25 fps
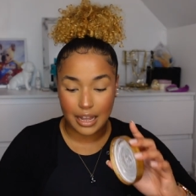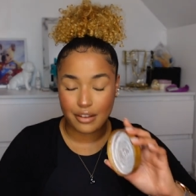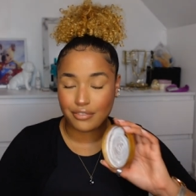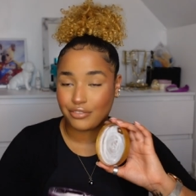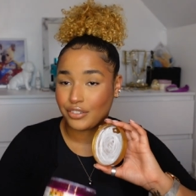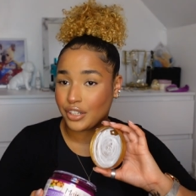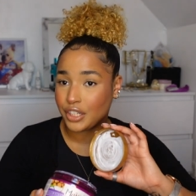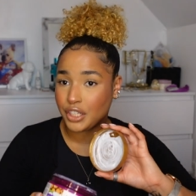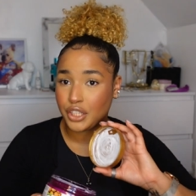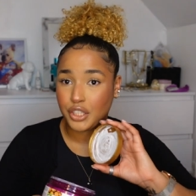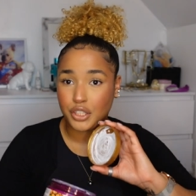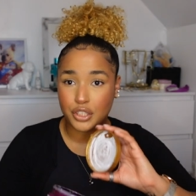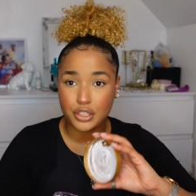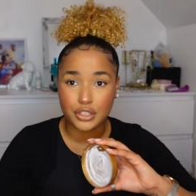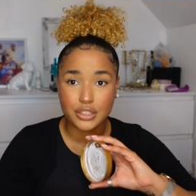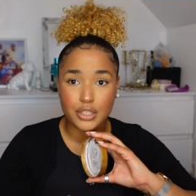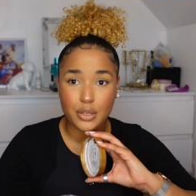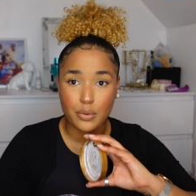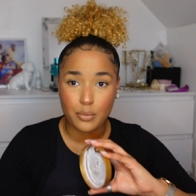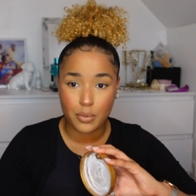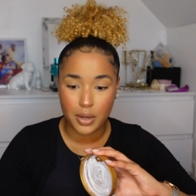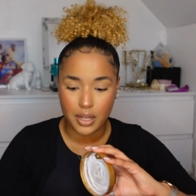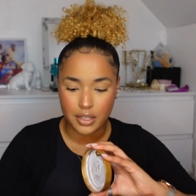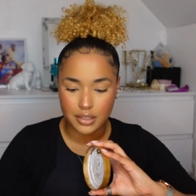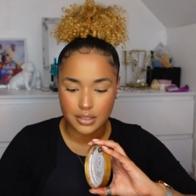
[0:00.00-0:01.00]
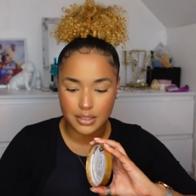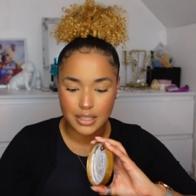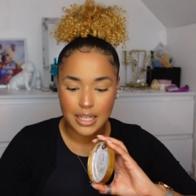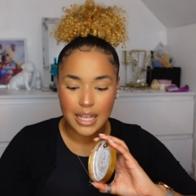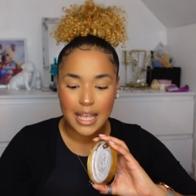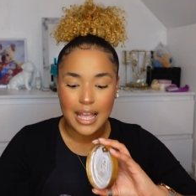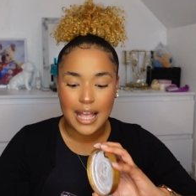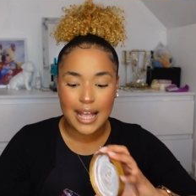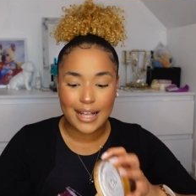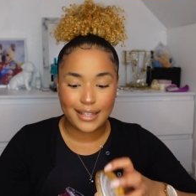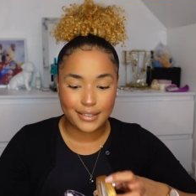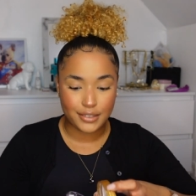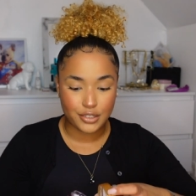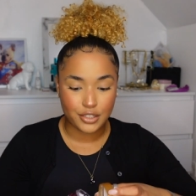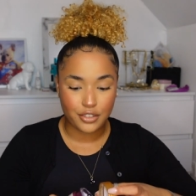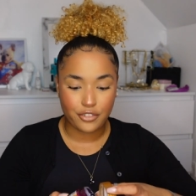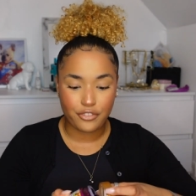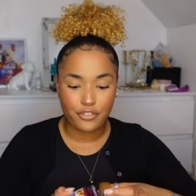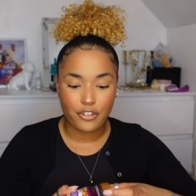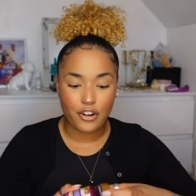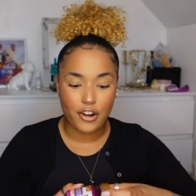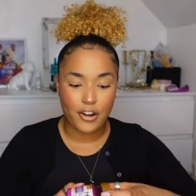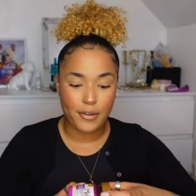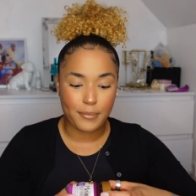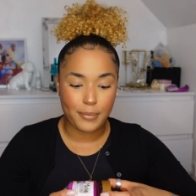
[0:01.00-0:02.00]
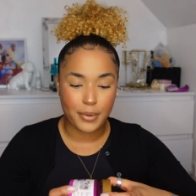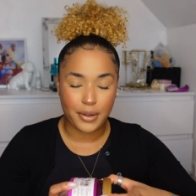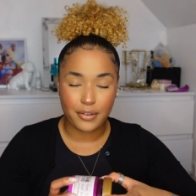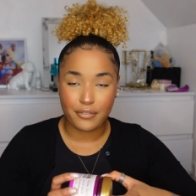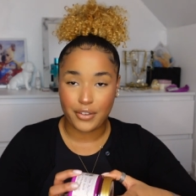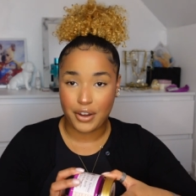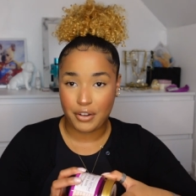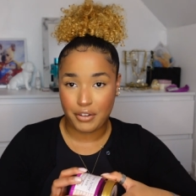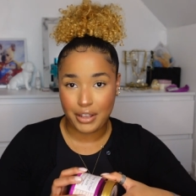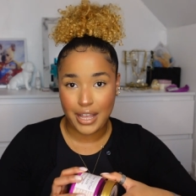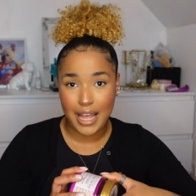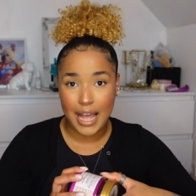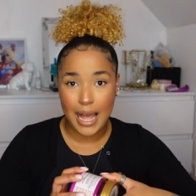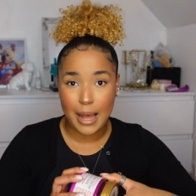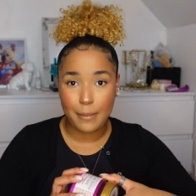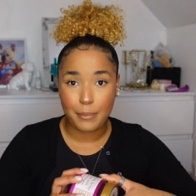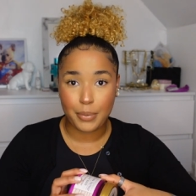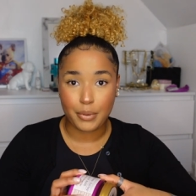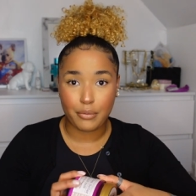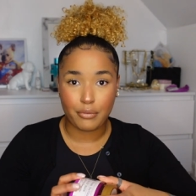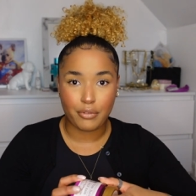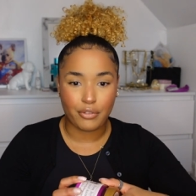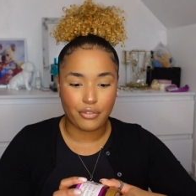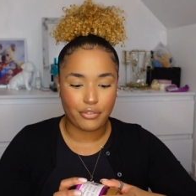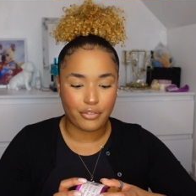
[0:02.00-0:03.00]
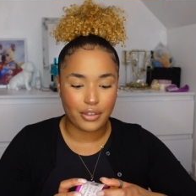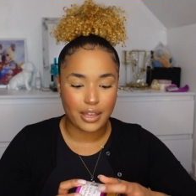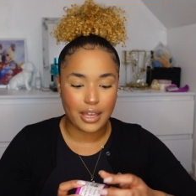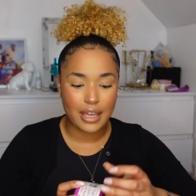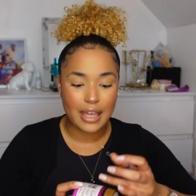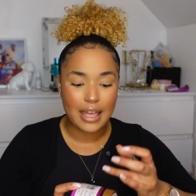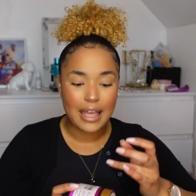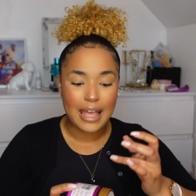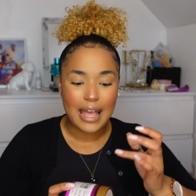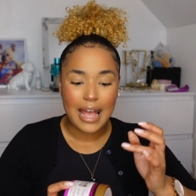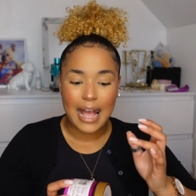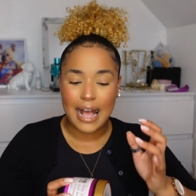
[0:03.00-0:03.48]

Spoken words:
I've only used it once and so far I've been very happy with it.